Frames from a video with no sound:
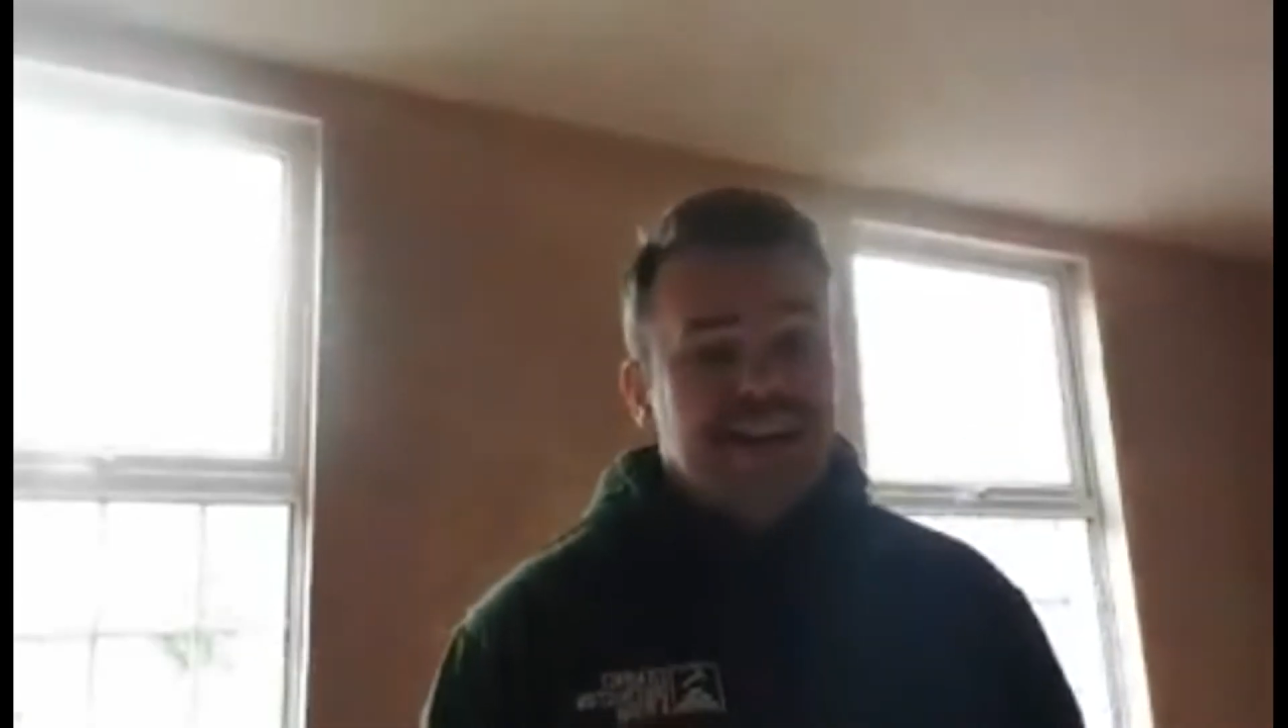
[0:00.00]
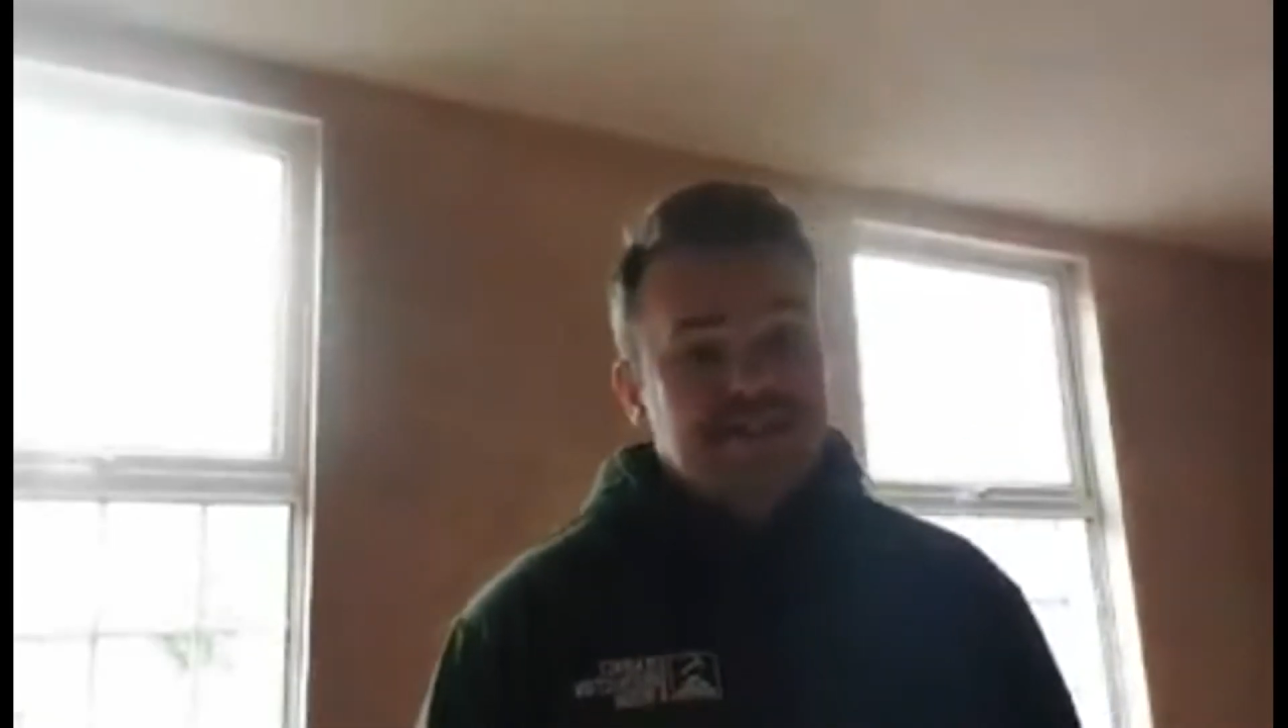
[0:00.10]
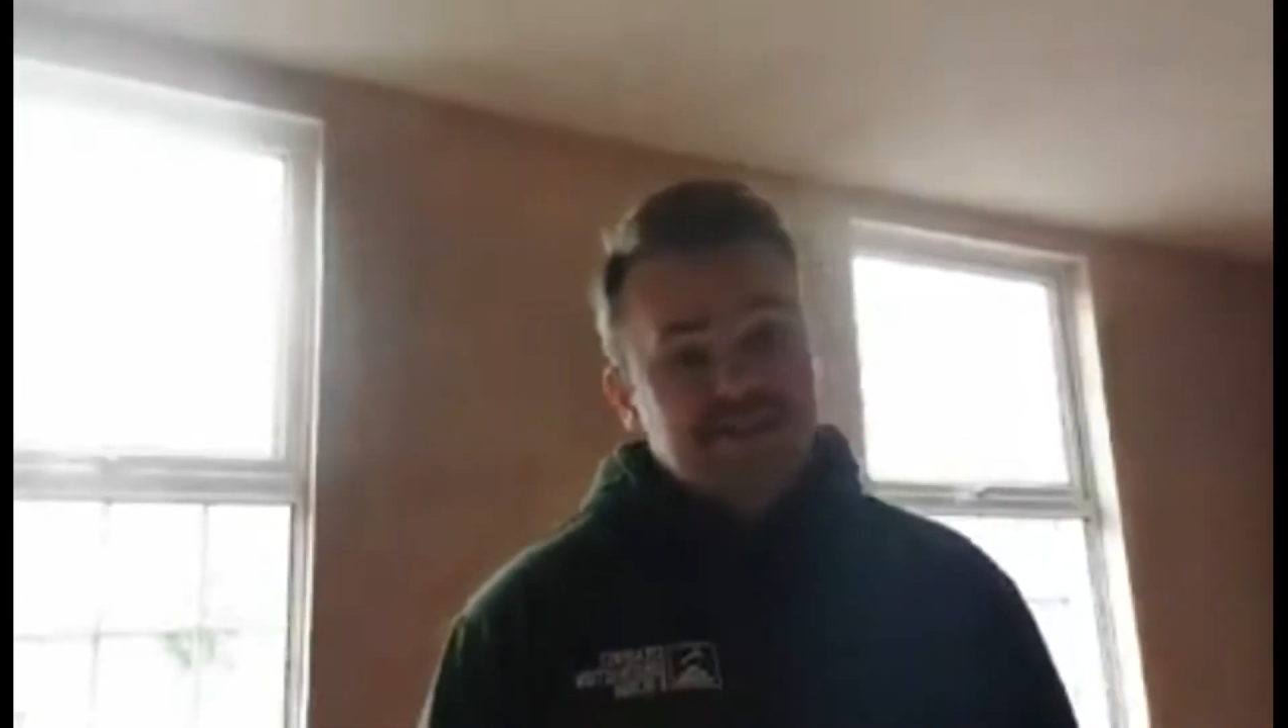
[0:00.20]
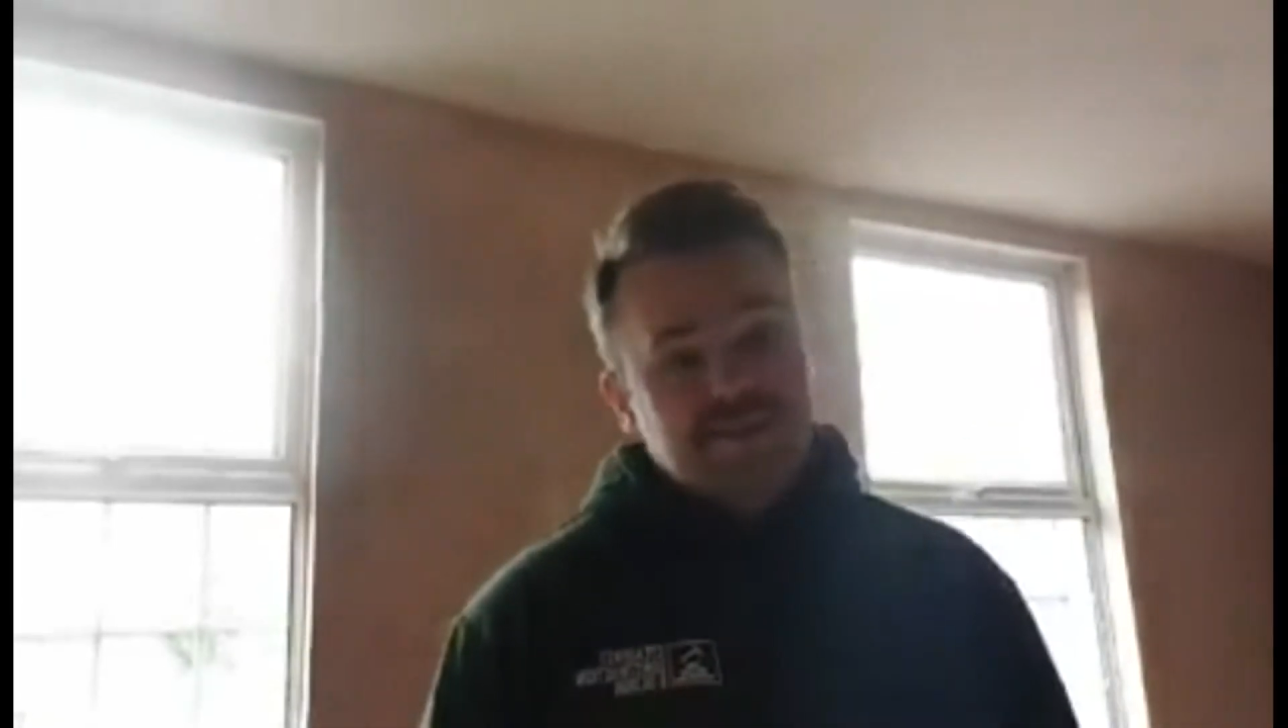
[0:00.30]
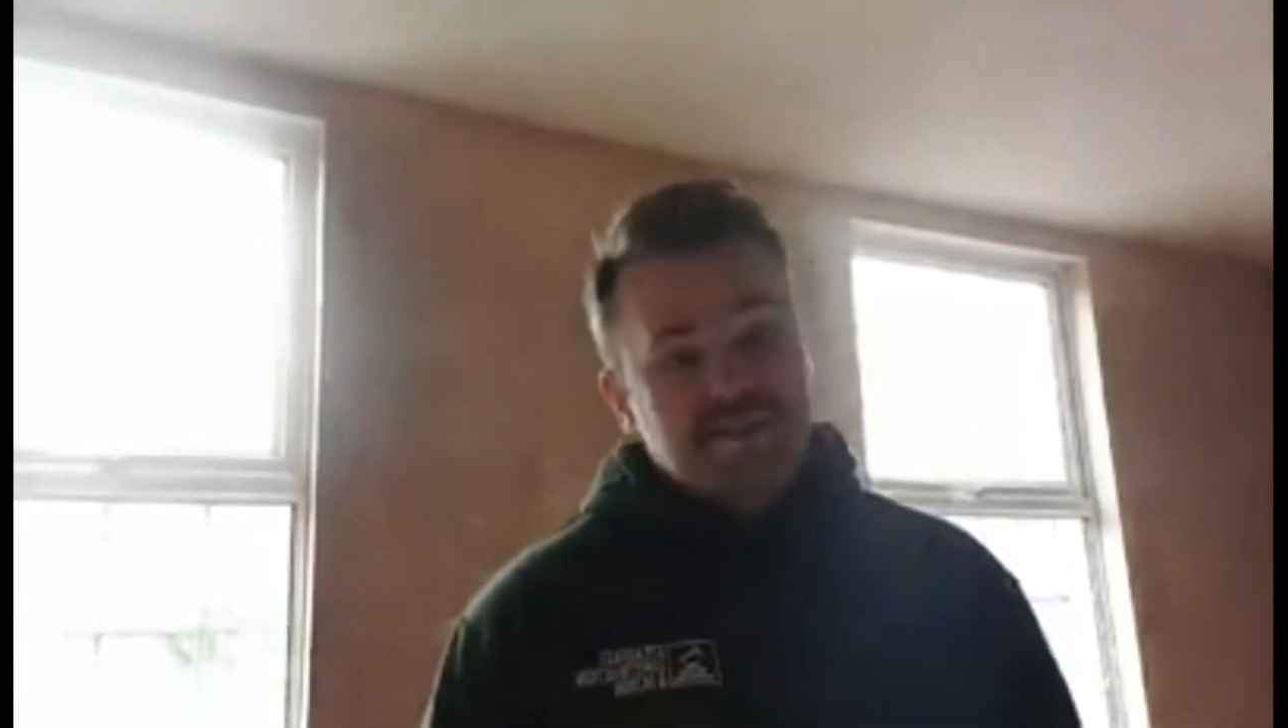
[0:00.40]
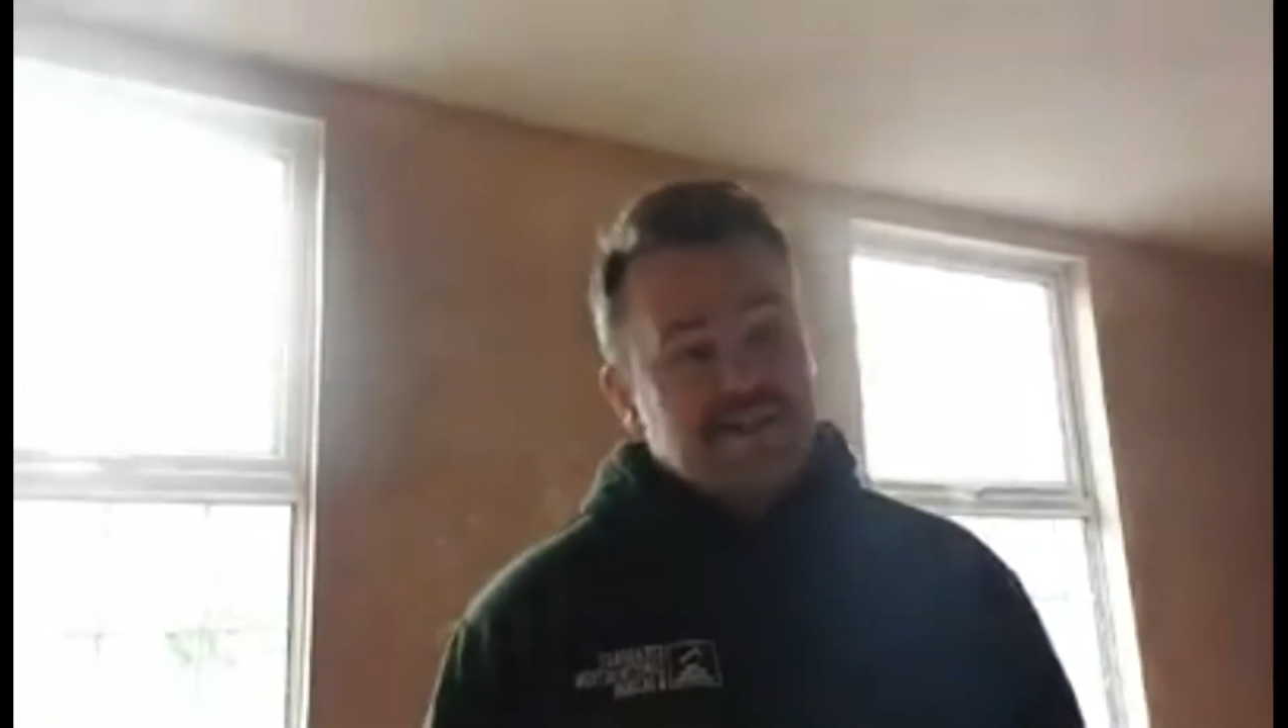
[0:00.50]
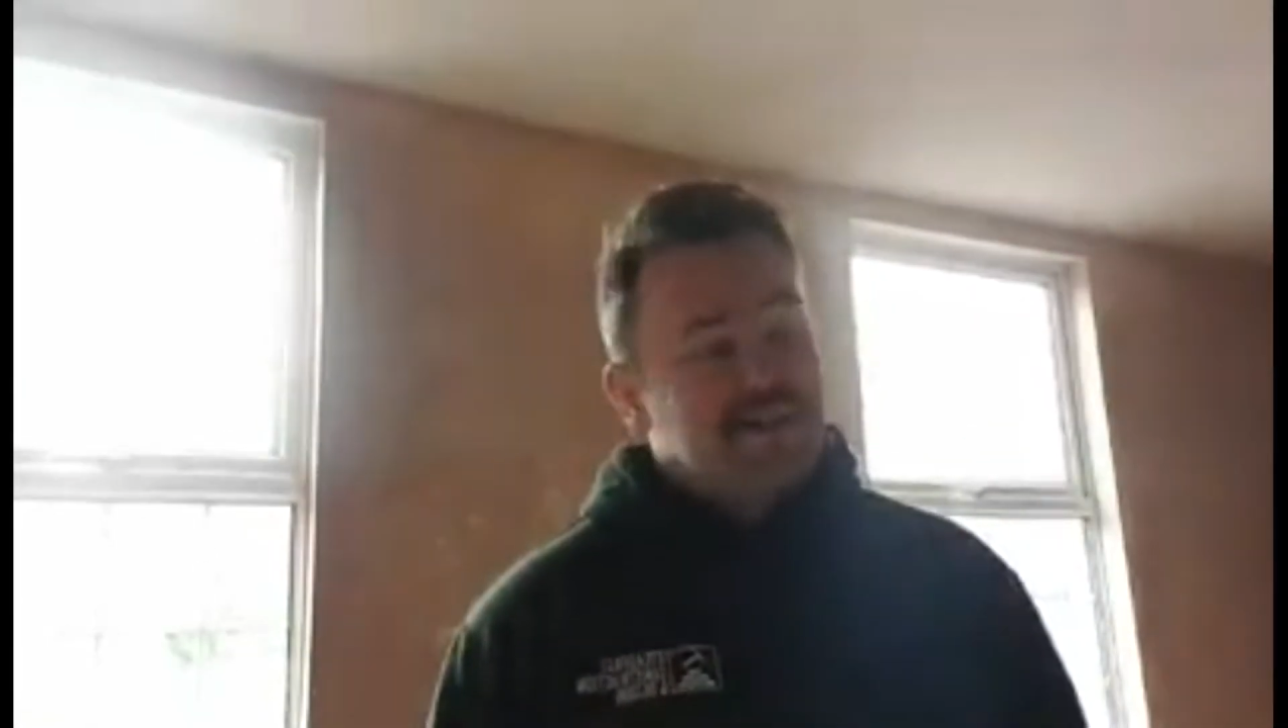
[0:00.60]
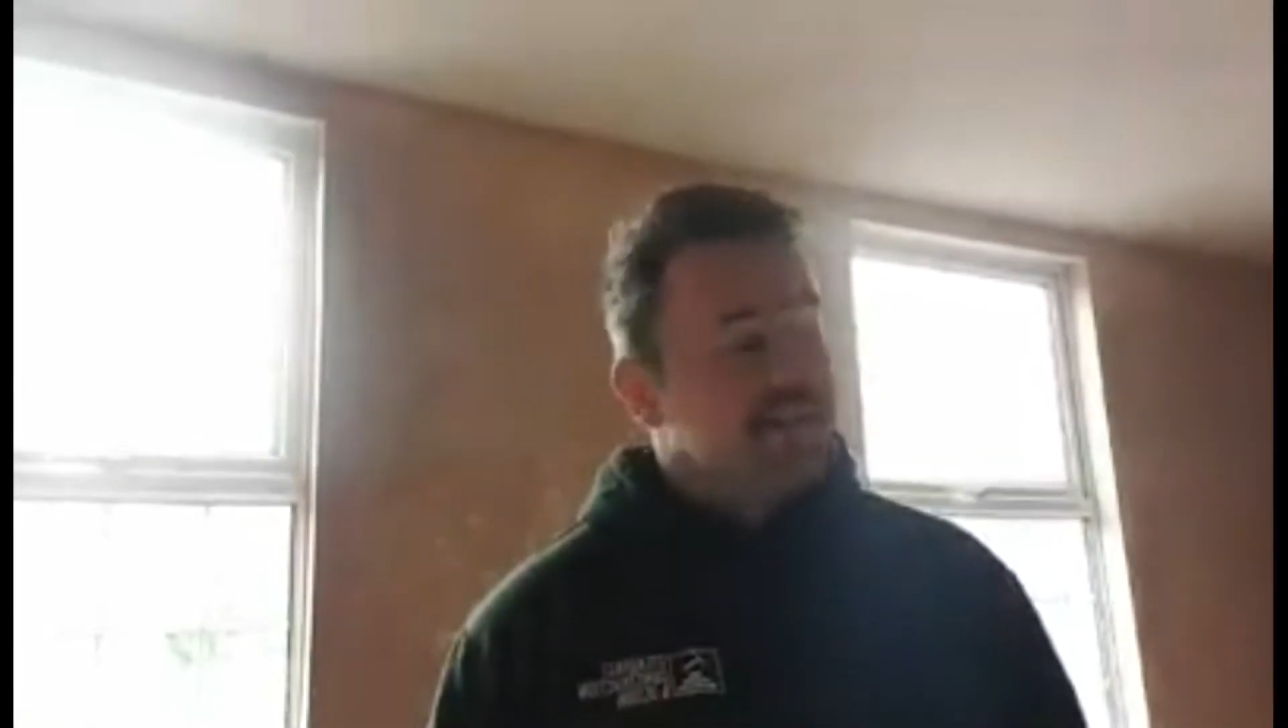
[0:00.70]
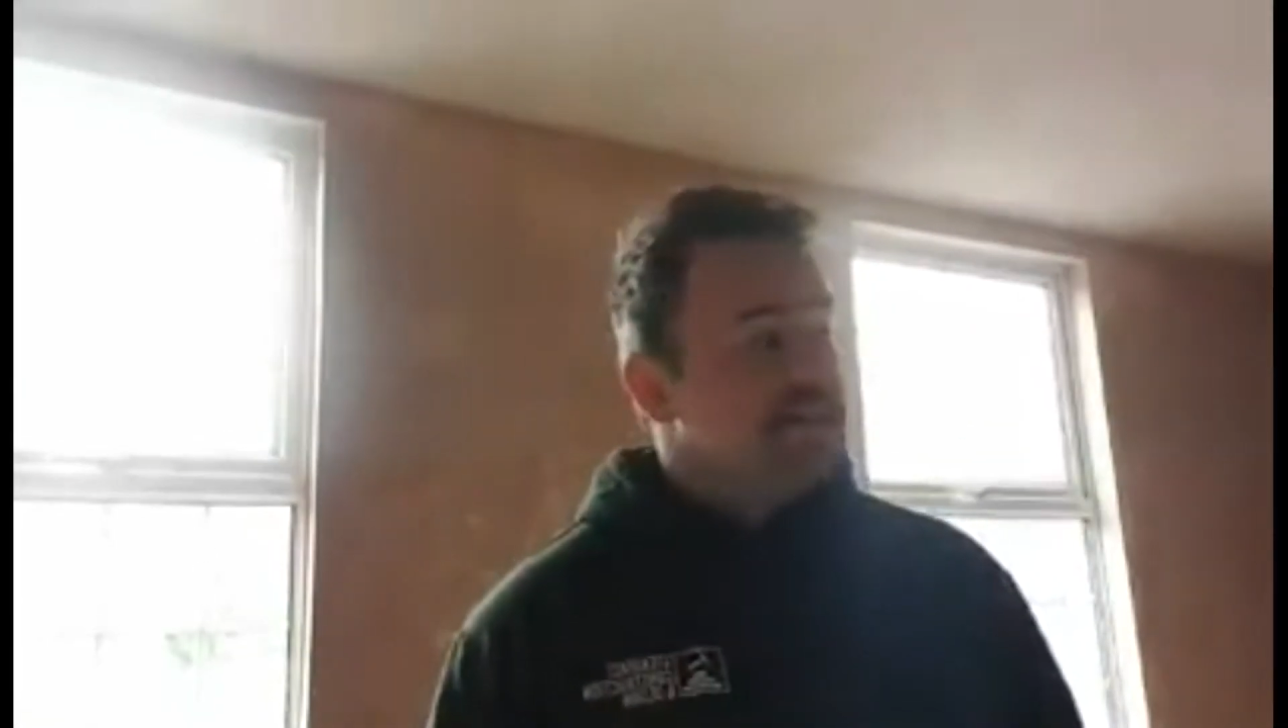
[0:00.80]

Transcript: that to